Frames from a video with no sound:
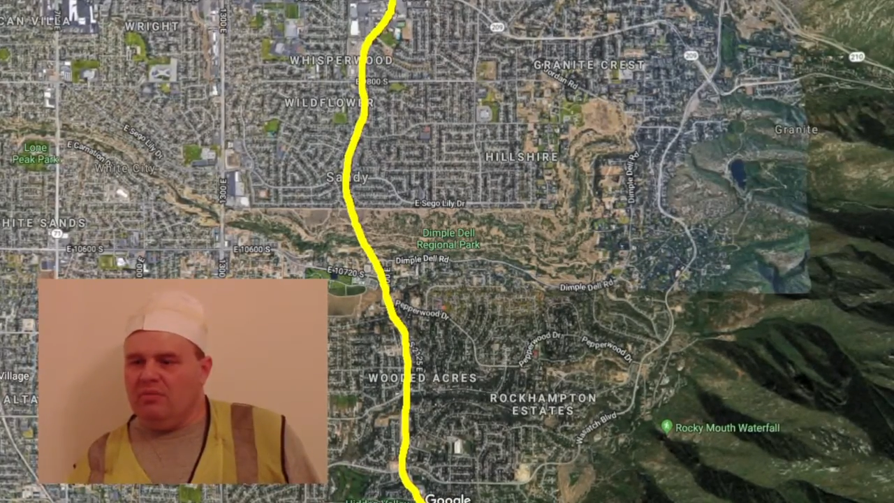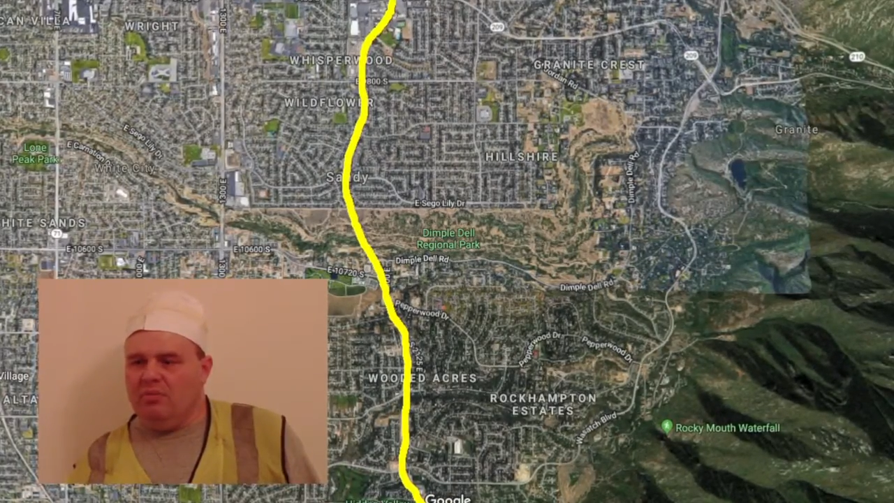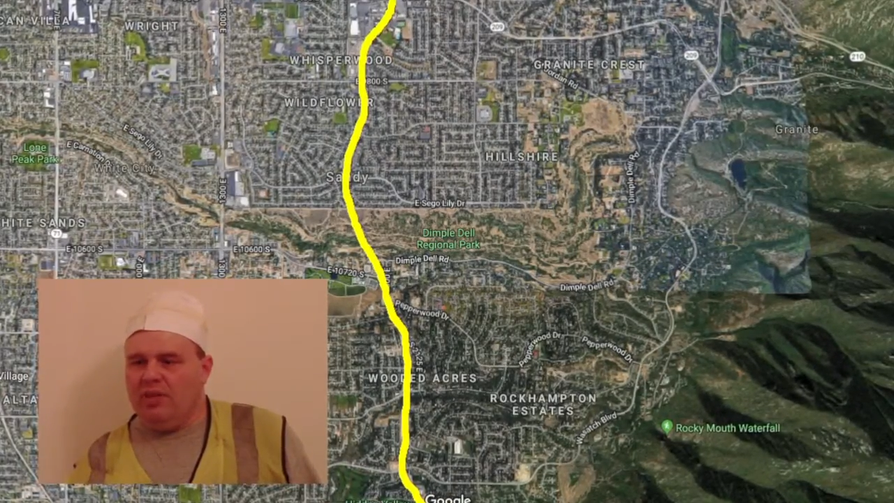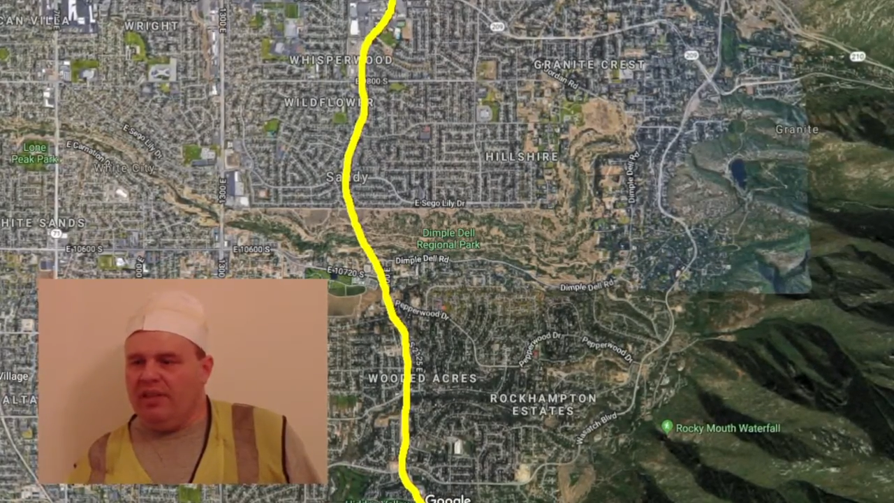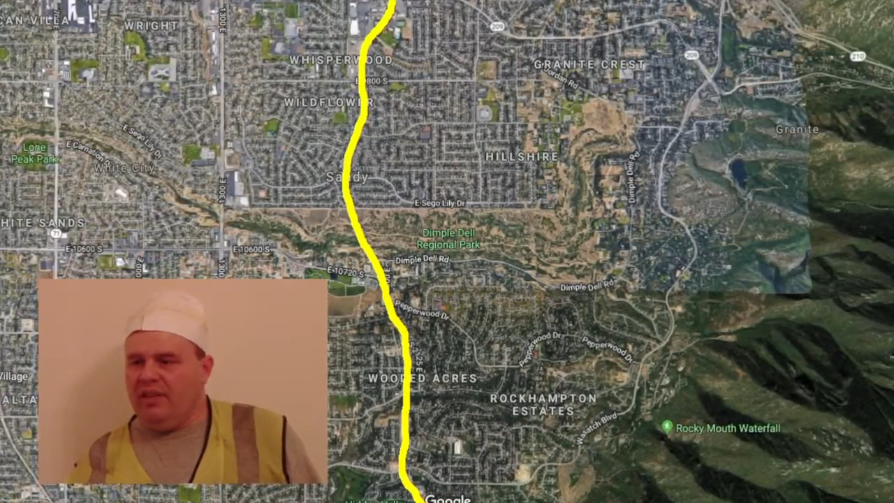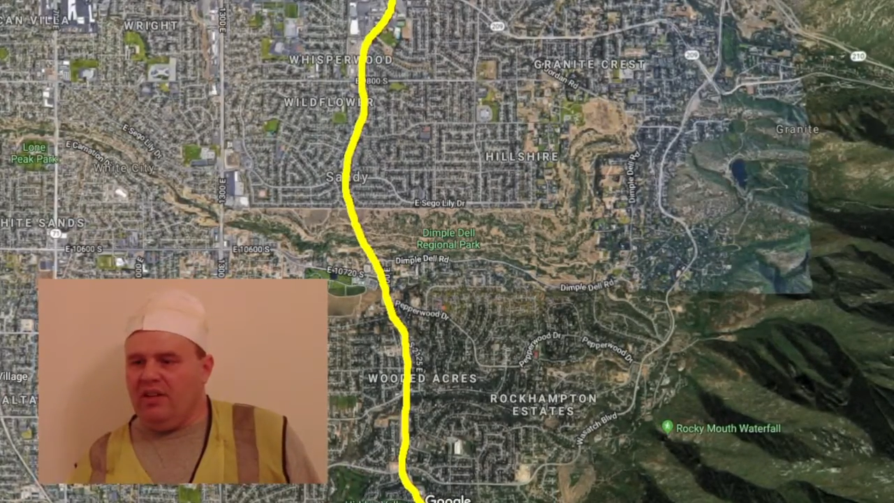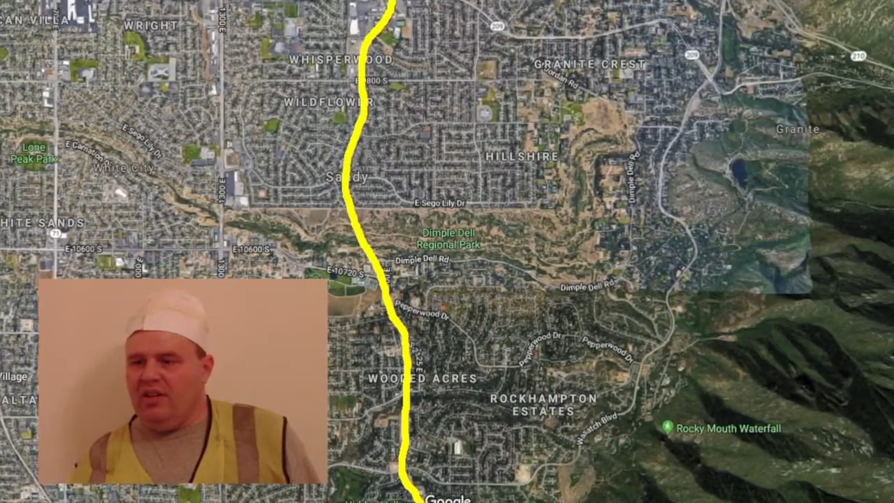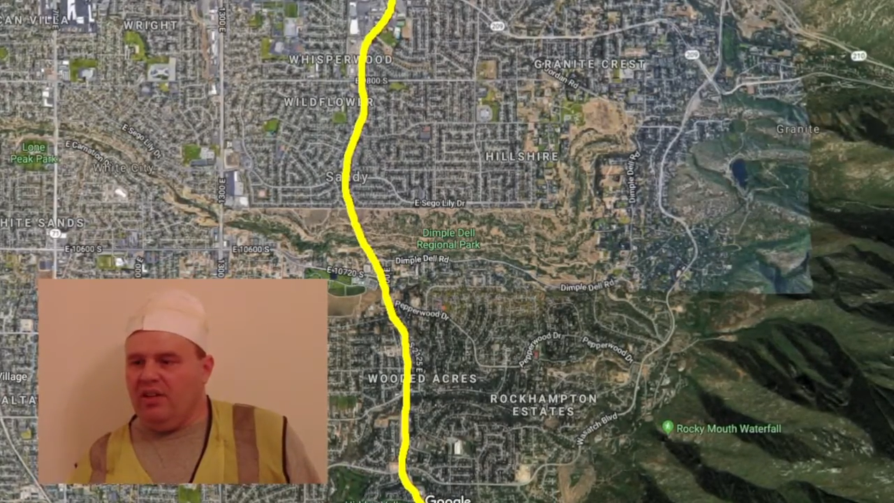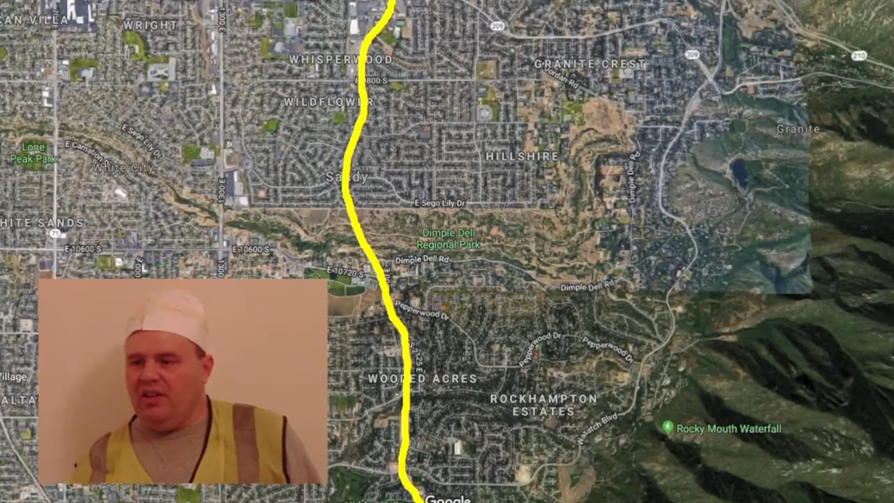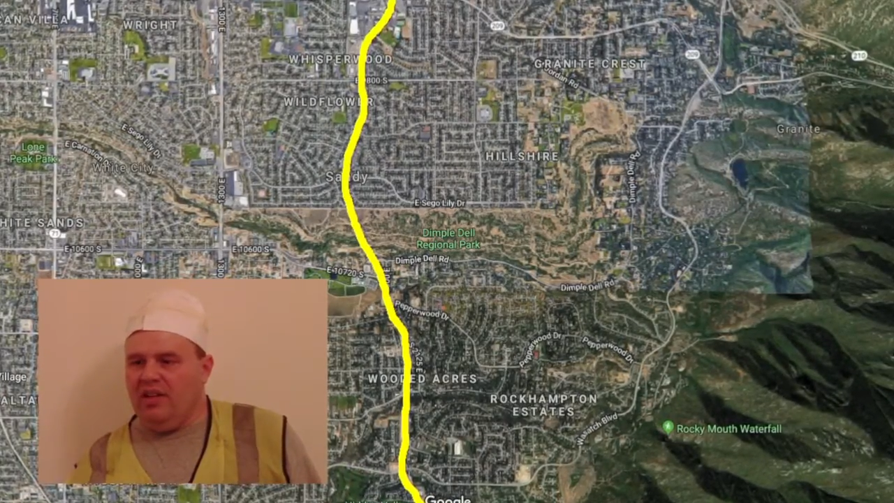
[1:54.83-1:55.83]
well, they
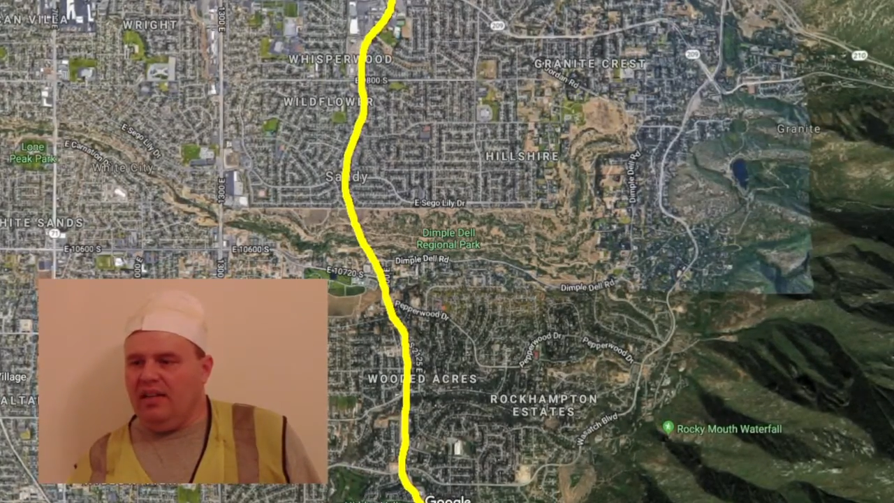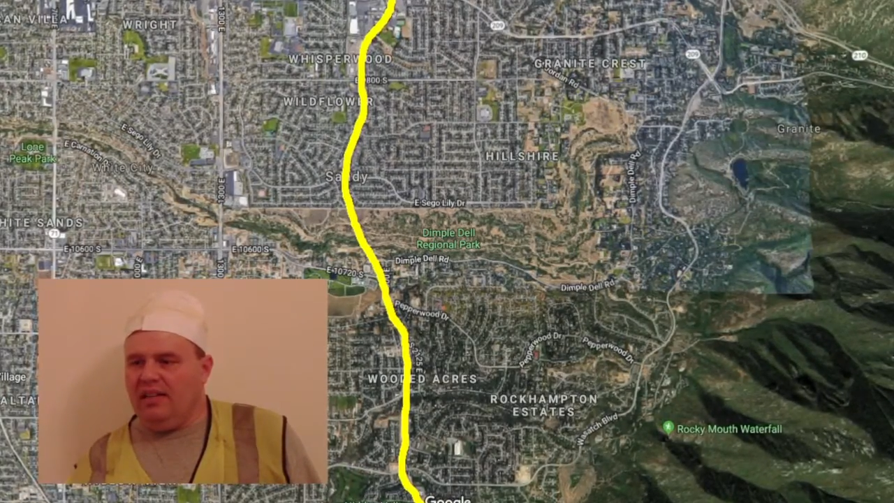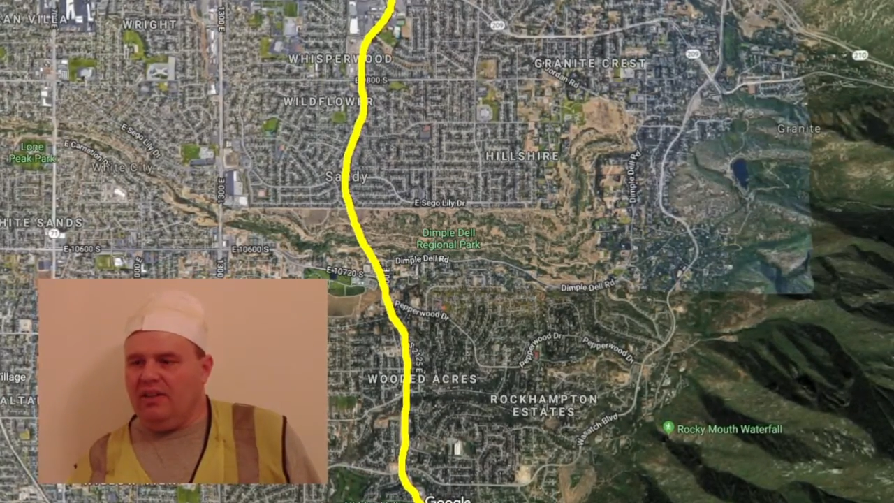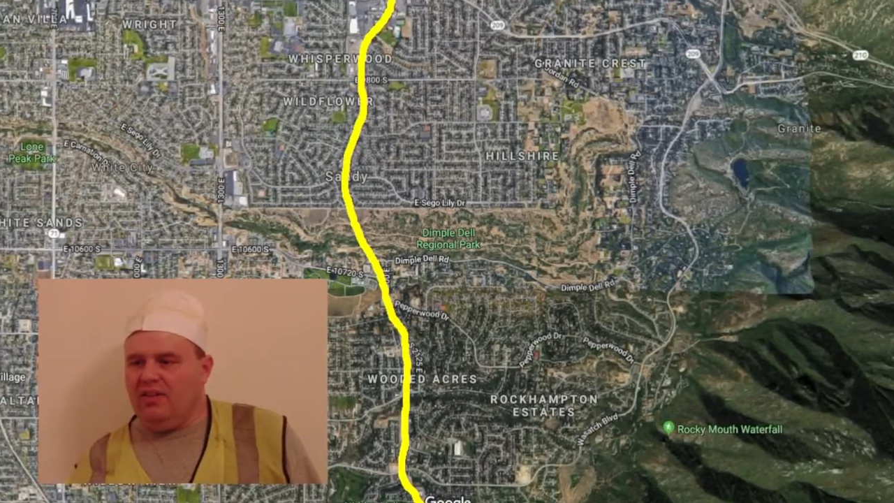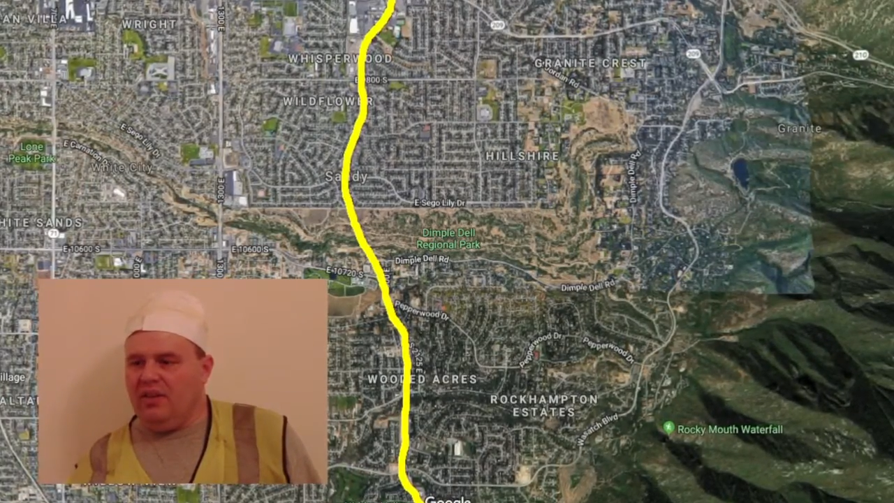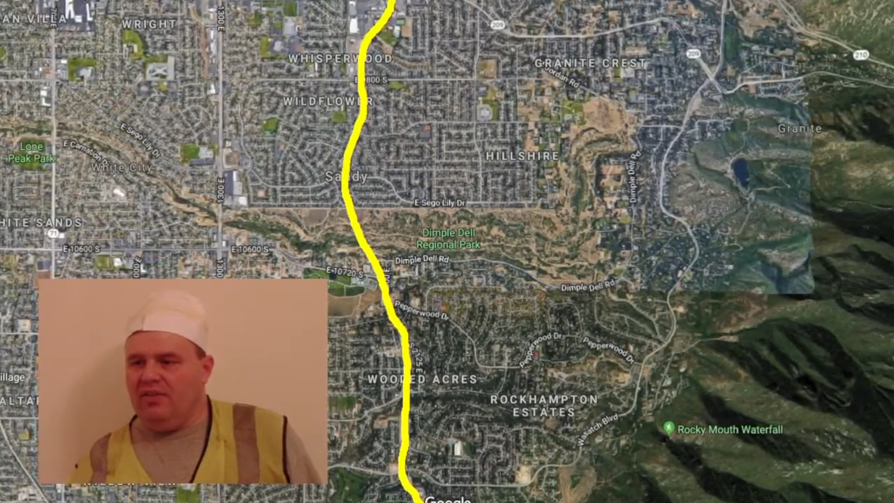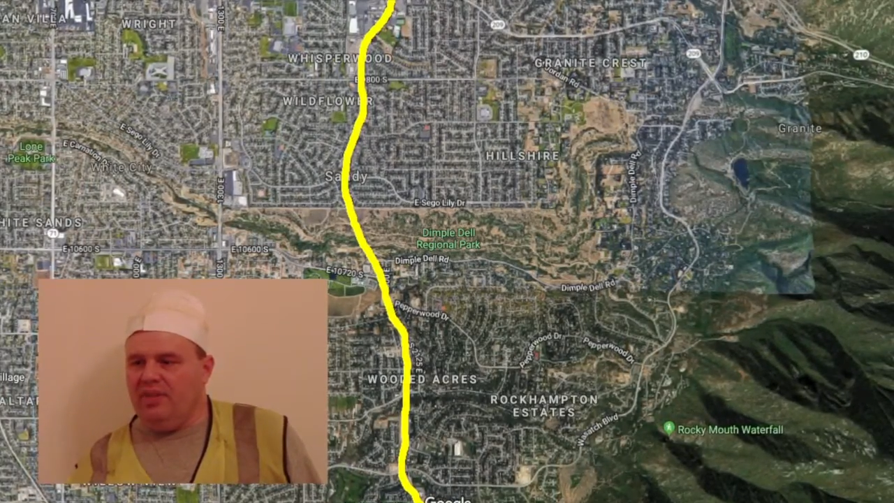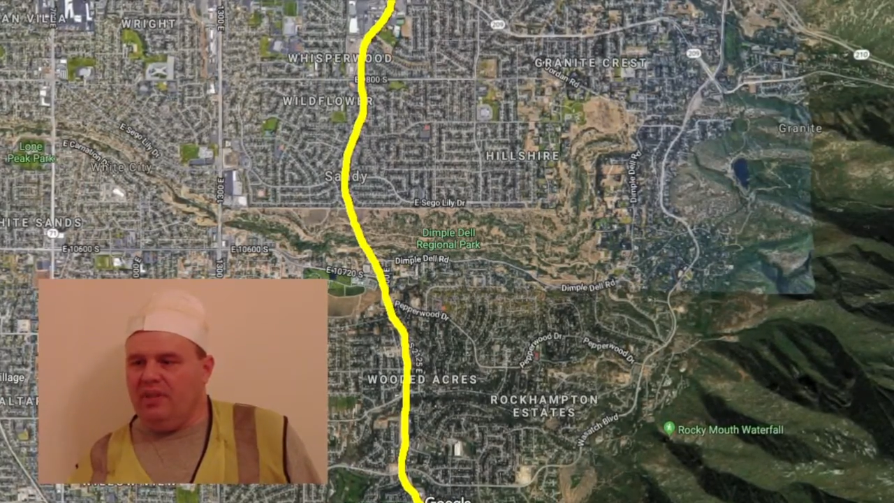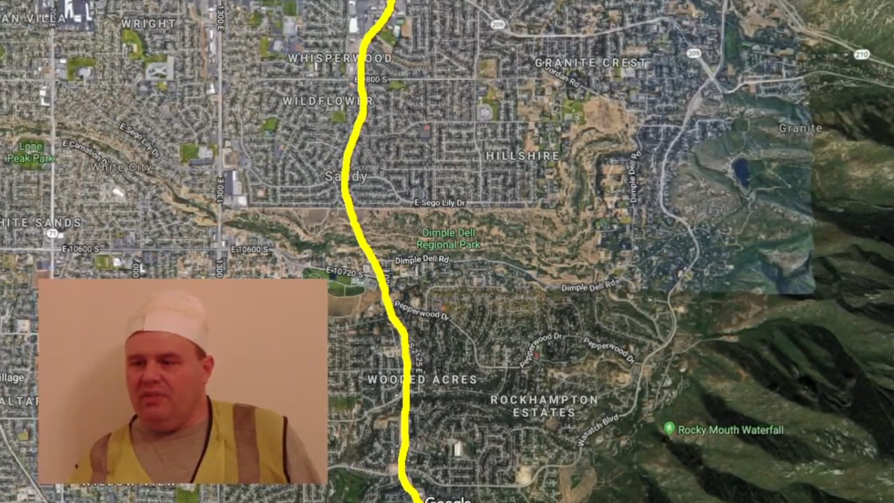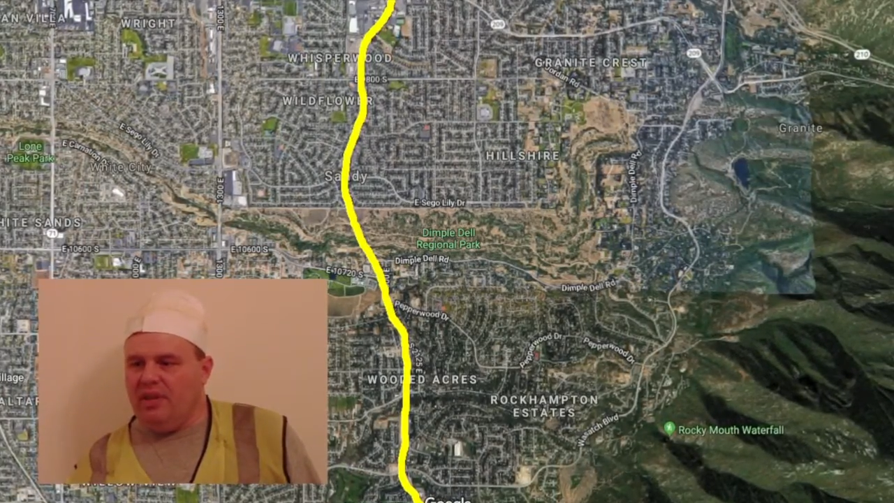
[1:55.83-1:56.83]
call it Highland Drive
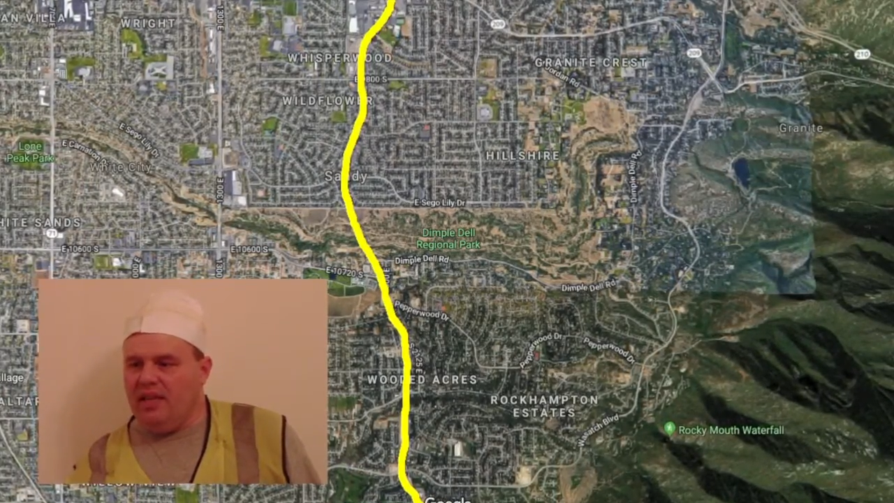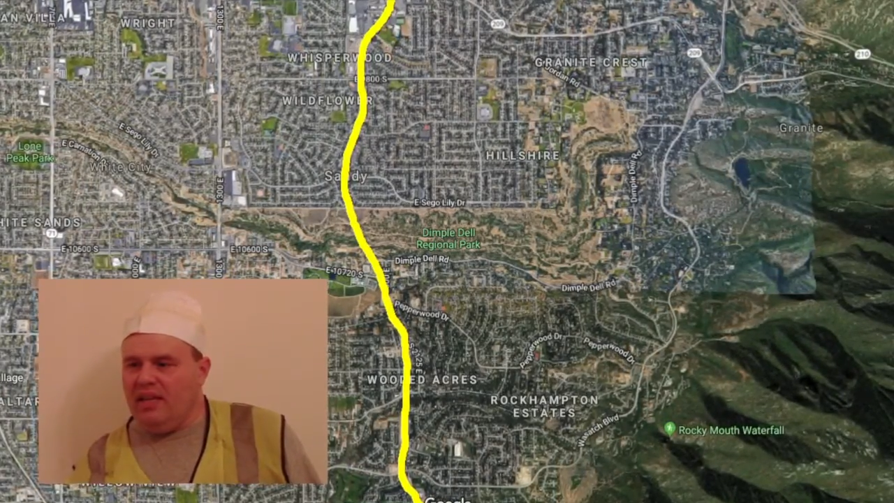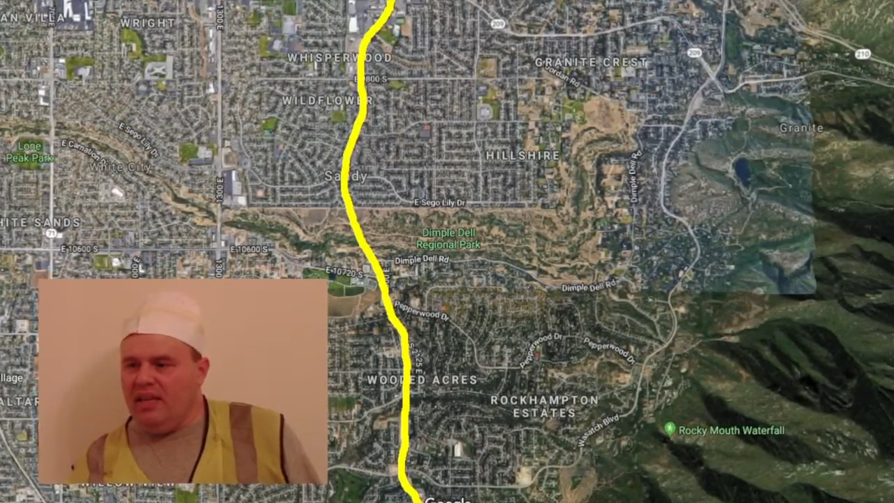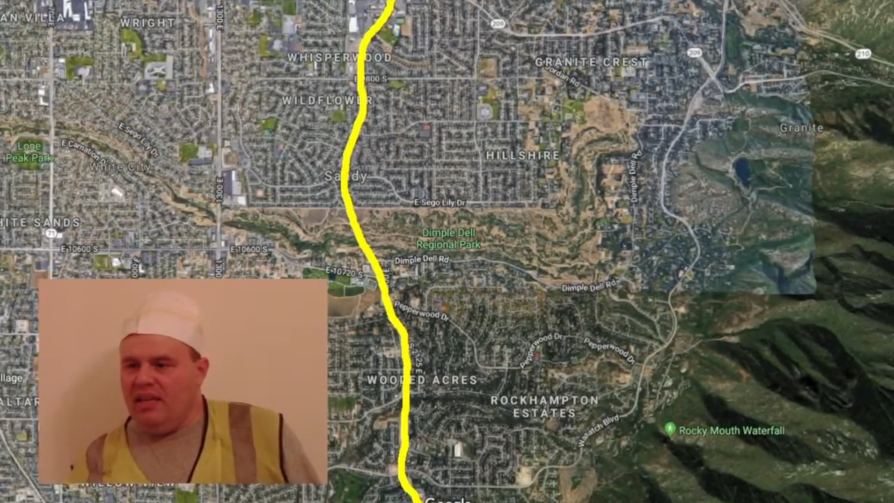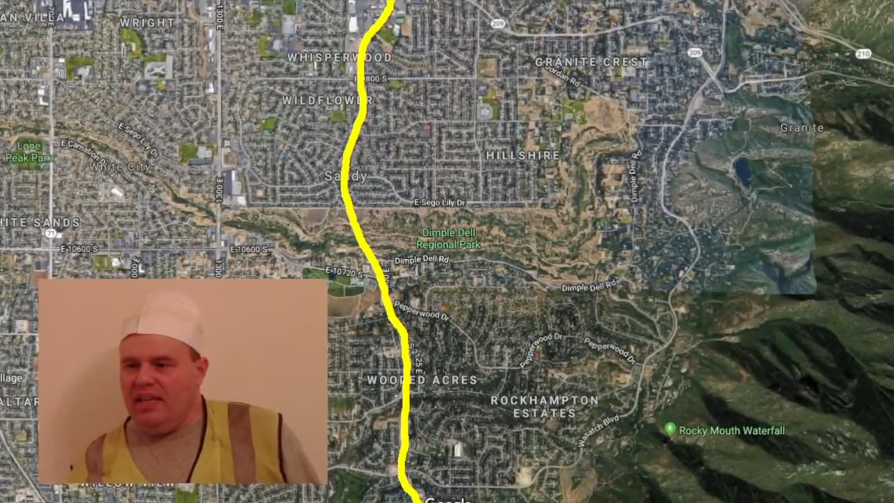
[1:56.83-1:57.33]
anyway,